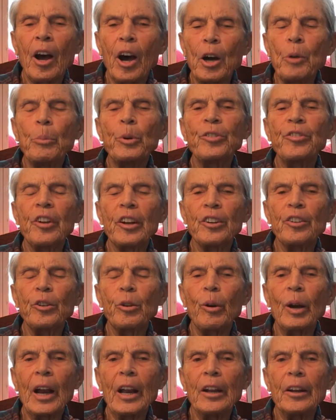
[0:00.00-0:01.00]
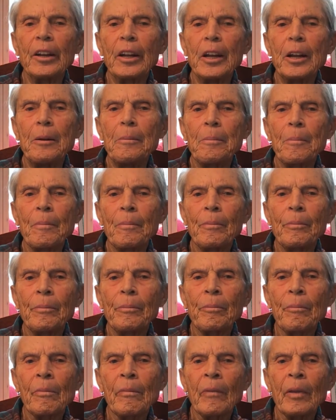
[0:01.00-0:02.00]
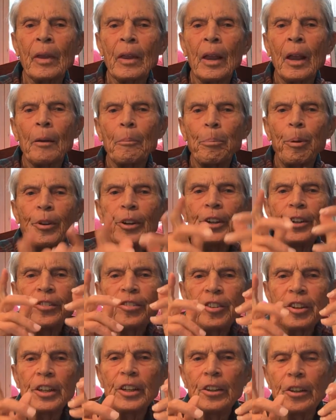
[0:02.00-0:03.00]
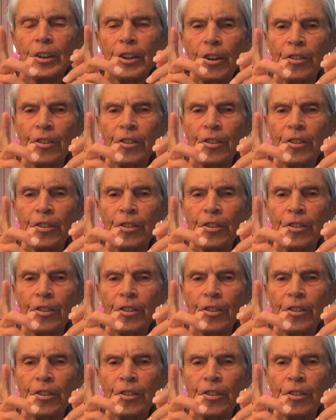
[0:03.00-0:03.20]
homosexuality. Please see the